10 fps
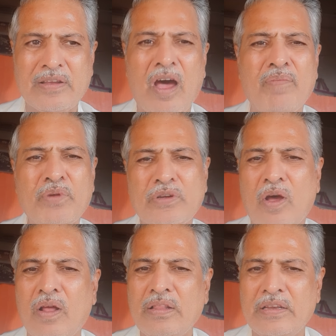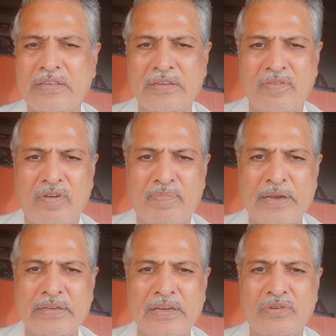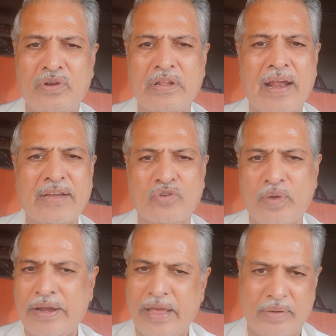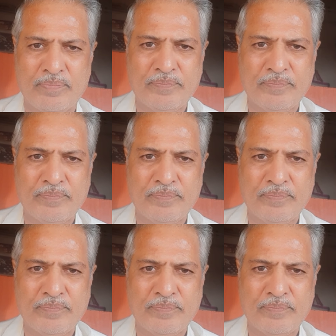Almost all these were purchased during the last 1 year.